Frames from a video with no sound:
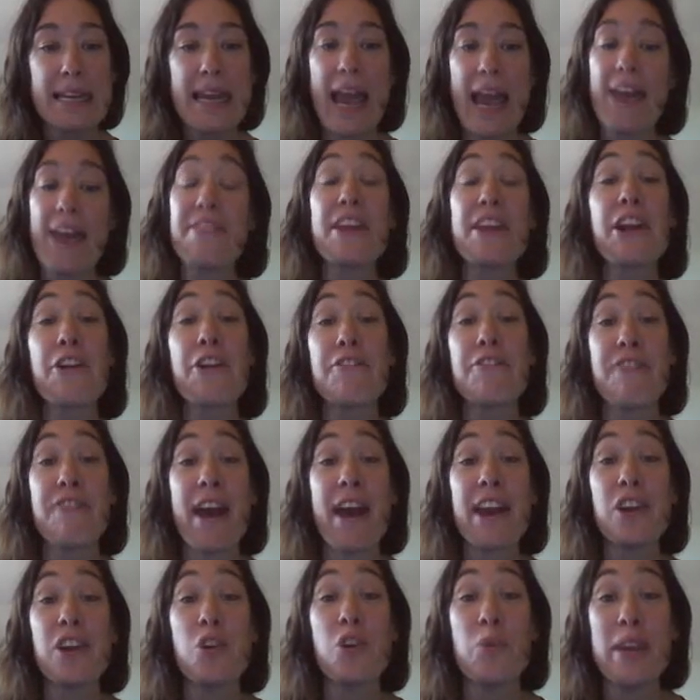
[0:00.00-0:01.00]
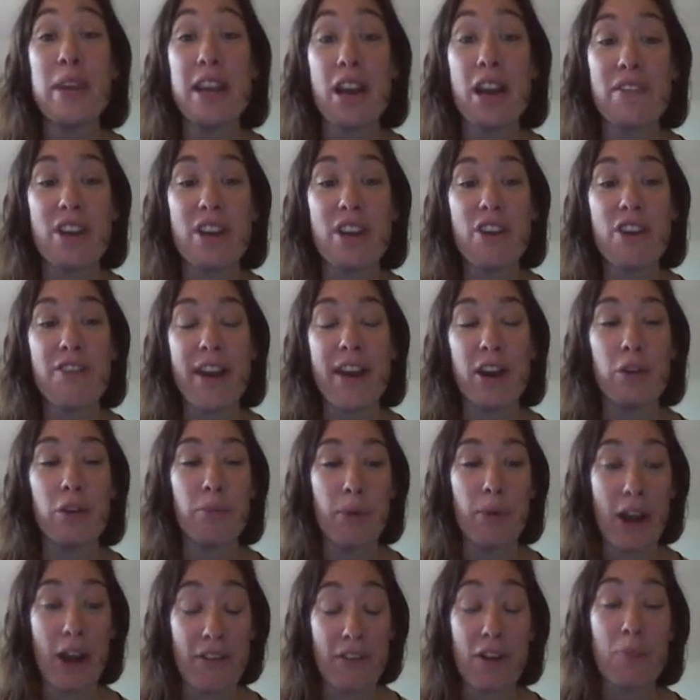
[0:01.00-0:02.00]
and then our final week of our
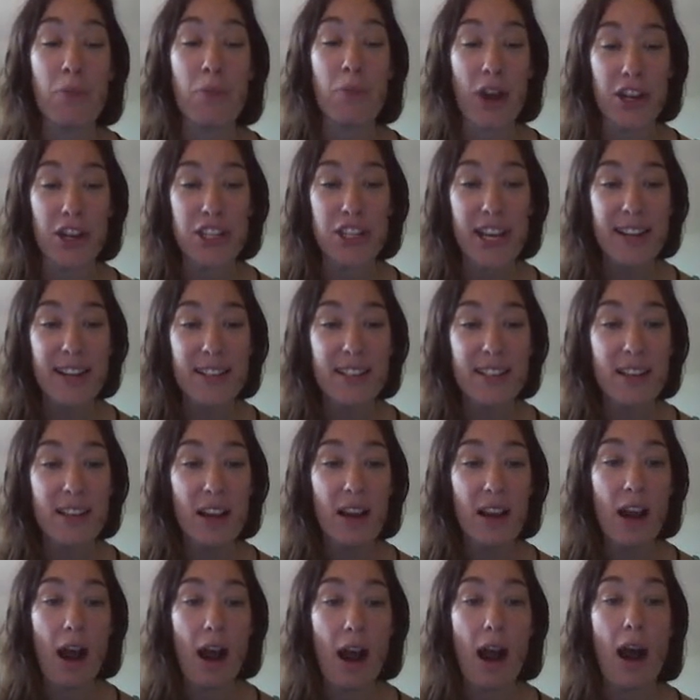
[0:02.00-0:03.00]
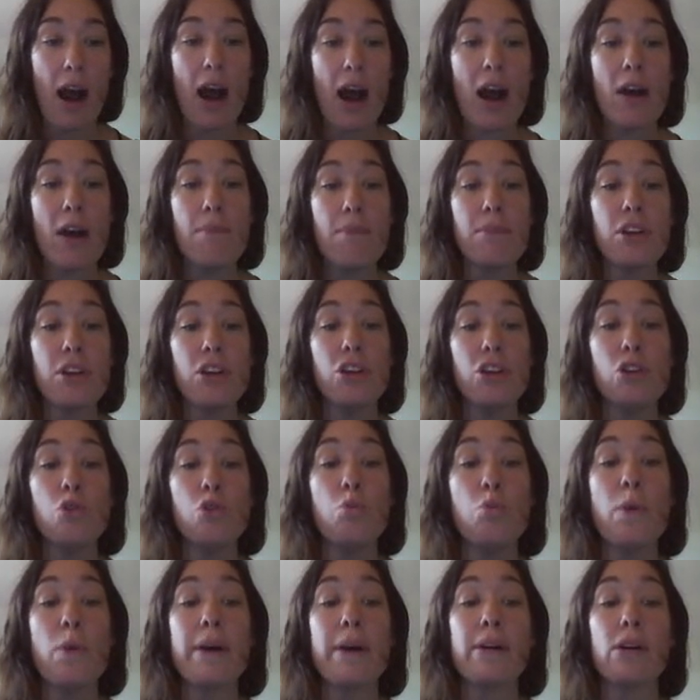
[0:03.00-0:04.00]
project,
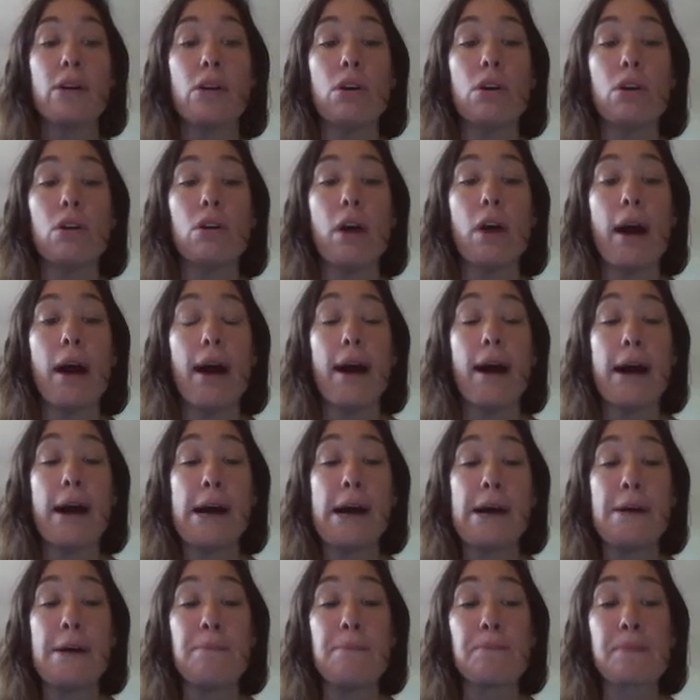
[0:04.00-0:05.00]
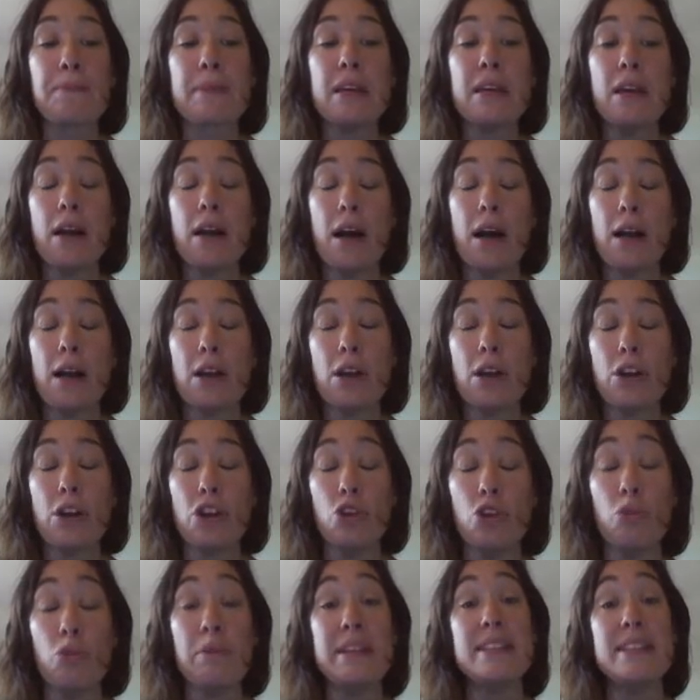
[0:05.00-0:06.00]
you'll
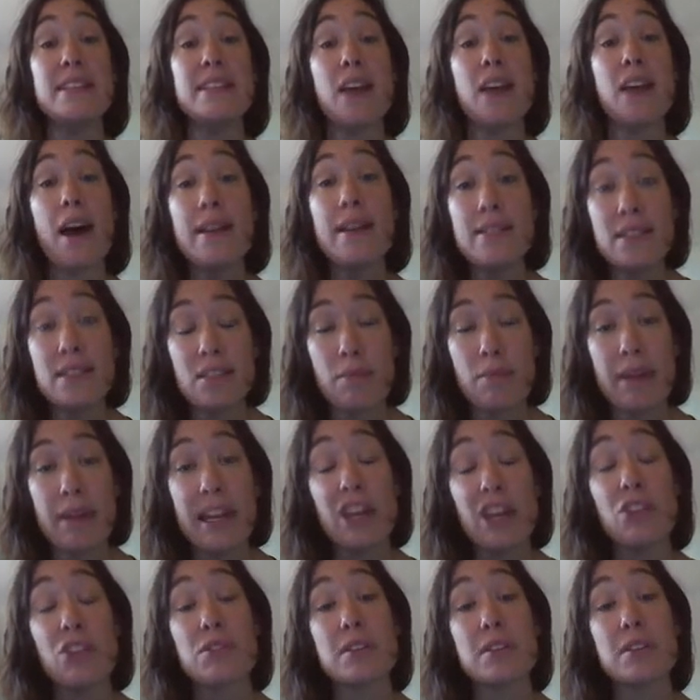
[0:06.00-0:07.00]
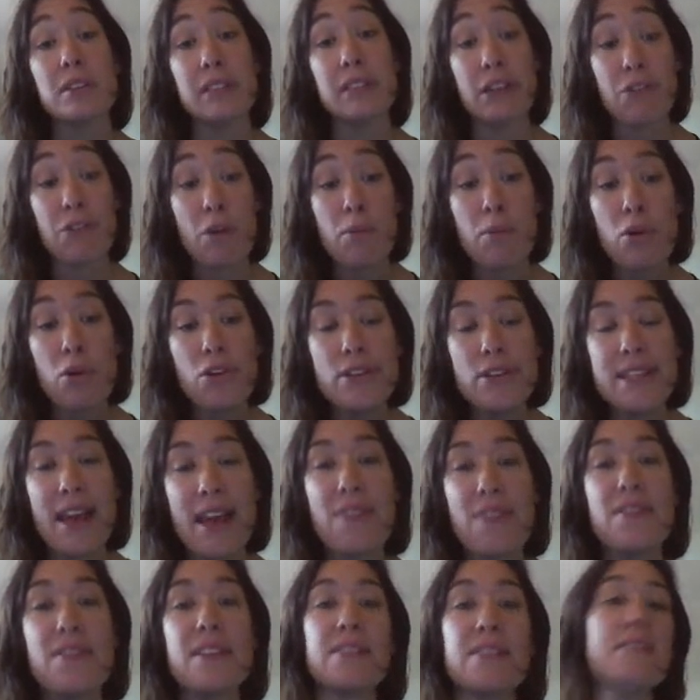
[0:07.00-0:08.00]
be done submitting your deliverables,
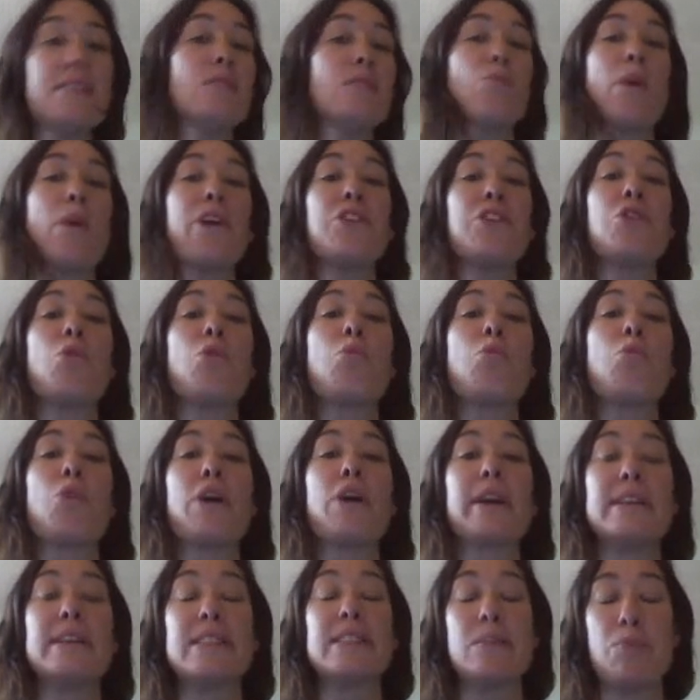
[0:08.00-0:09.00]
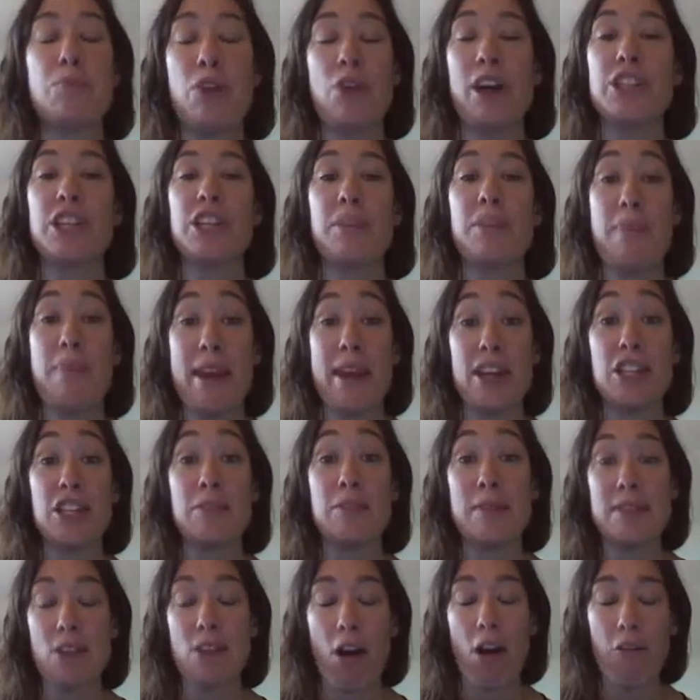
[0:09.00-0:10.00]
and this is where you'll work in some project
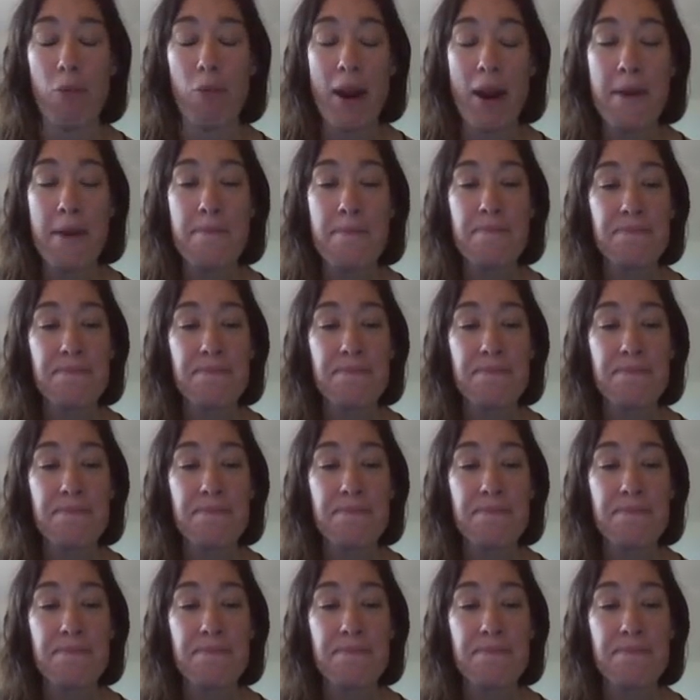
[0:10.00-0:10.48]
management software,